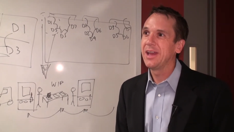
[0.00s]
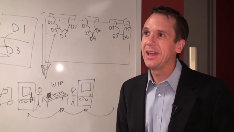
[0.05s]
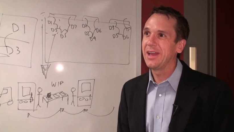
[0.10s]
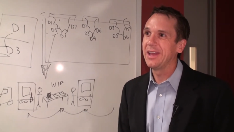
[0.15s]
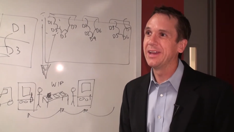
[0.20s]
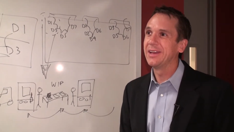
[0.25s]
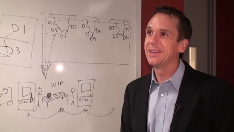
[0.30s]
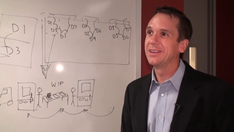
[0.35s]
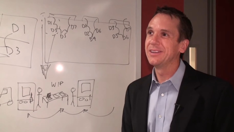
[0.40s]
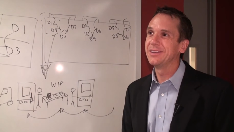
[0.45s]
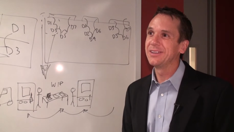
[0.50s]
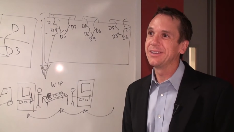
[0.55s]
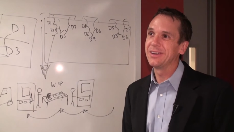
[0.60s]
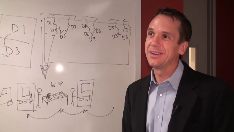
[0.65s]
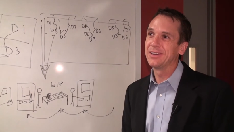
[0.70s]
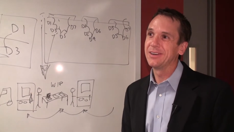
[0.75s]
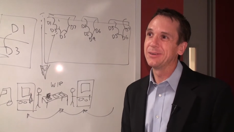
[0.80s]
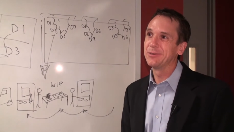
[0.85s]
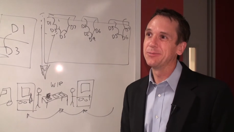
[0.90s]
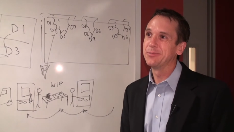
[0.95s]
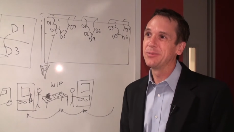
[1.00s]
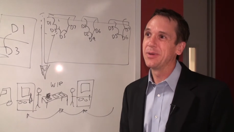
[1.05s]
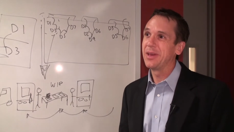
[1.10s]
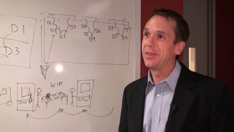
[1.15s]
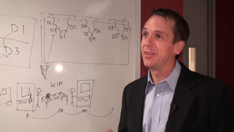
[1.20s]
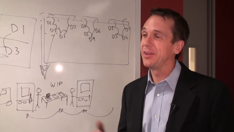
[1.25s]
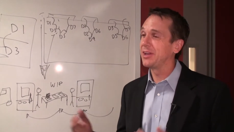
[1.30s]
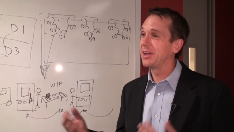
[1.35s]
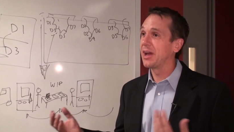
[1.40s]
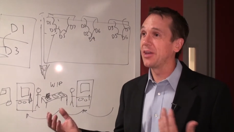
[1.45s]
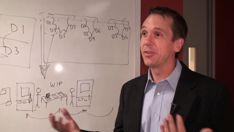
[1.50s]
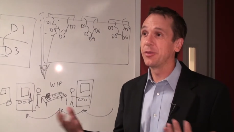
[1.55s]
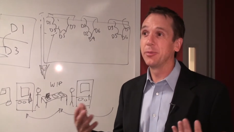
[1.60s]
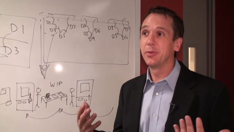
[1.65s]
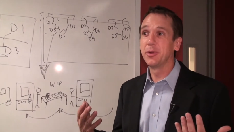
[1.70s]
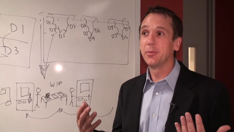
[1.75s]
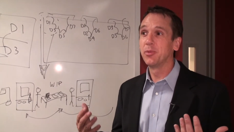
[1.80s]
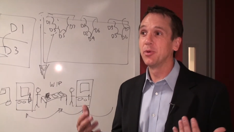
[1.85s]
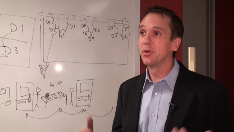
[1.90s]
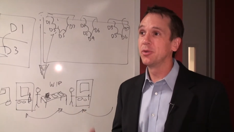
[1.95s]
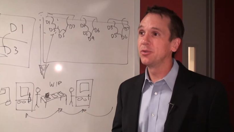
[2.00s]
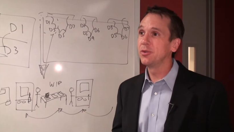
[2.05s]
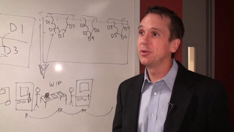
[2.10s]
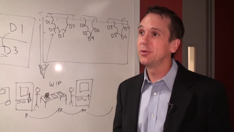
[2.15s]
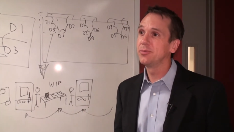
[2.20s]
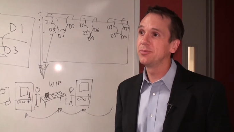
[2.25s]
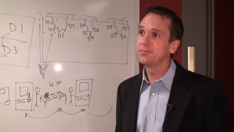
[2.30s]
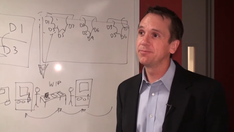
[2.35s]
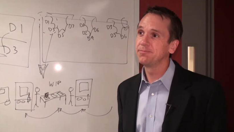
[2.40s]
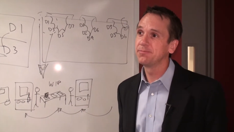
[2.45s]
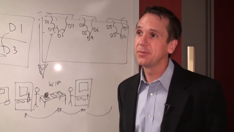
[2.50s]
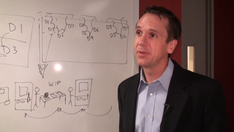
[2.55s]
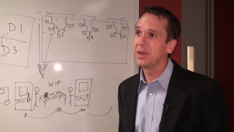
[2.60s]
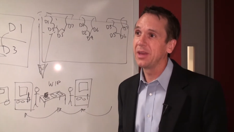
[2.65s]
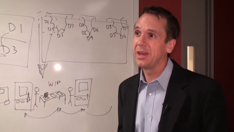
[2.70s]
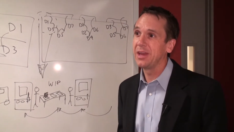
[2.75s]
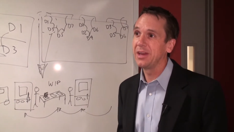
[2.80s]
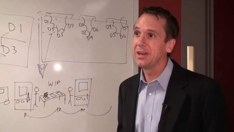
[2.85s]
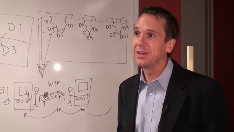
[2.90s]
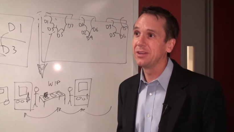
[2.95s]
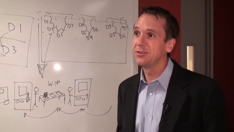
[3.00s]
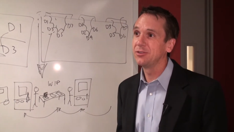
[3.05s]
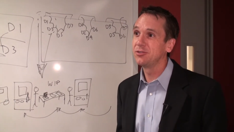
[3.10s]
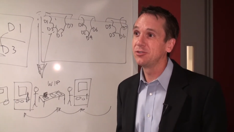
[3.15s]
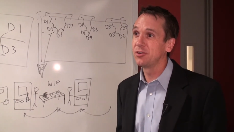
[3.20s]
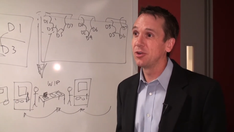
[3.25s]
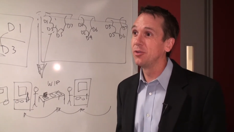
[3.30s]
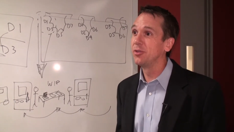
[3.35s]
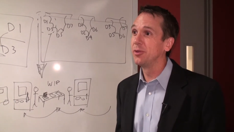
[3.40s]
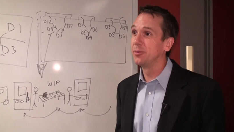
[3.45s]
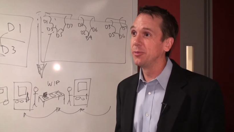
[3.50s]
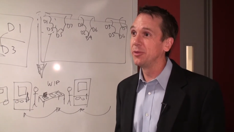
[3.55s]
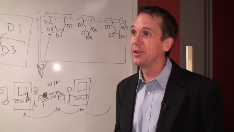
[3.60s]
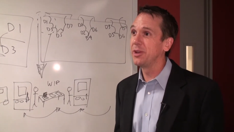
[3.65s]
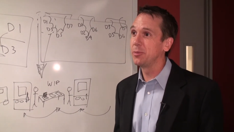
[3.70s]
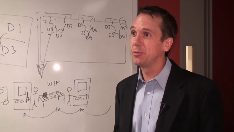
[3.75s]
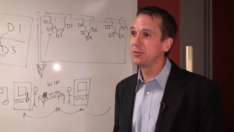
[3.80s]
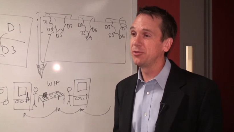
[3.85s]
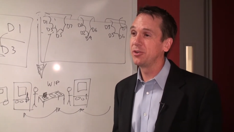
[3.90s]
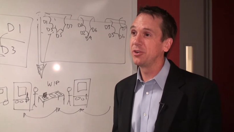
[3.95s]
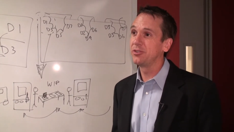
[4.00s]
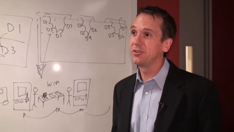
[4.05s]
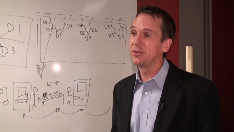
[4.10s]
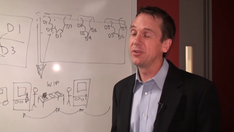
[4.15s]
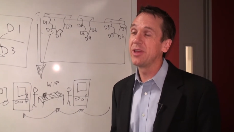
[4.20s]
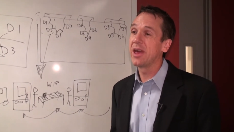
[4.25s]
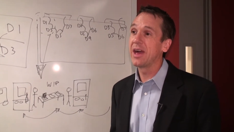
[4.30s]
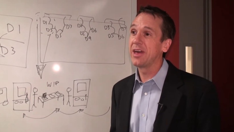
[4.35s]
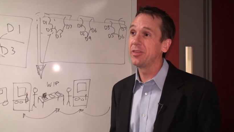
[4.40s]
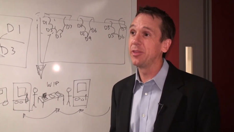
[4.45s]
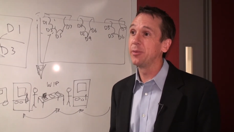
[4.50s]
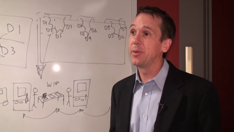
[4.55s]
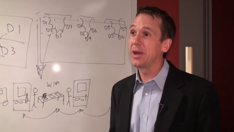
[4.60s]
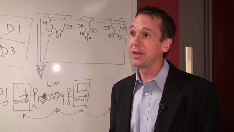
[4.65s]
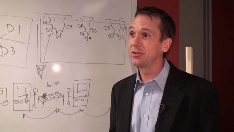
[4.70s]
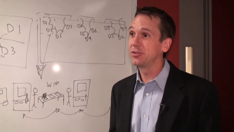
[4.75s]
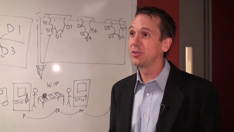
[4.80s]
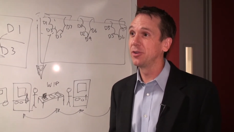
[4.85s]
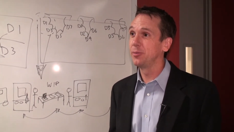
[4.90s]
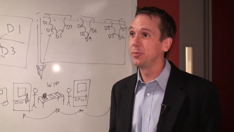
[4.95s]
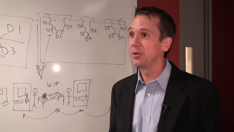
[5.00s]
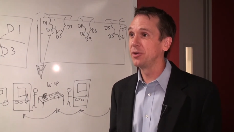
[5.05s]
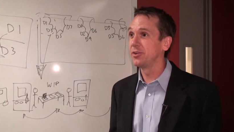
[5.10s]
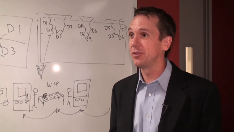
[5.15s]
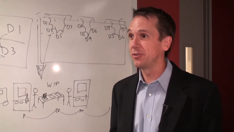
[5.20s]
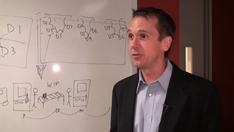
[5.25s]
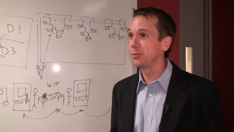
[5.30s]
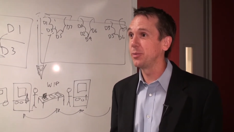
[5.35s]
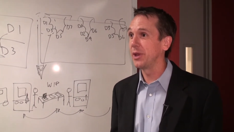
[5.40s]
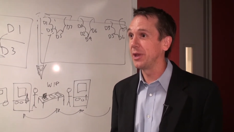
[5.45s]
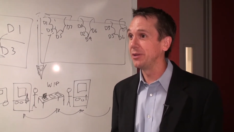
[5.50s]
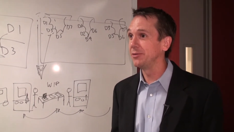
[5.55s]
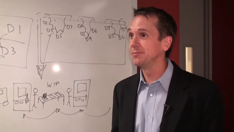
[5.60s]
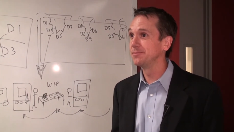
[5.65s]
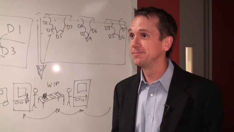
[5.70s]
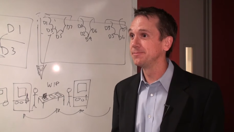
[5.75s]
and, um, and then got them in a boardroom and showed them the demonstration, had them actually participate.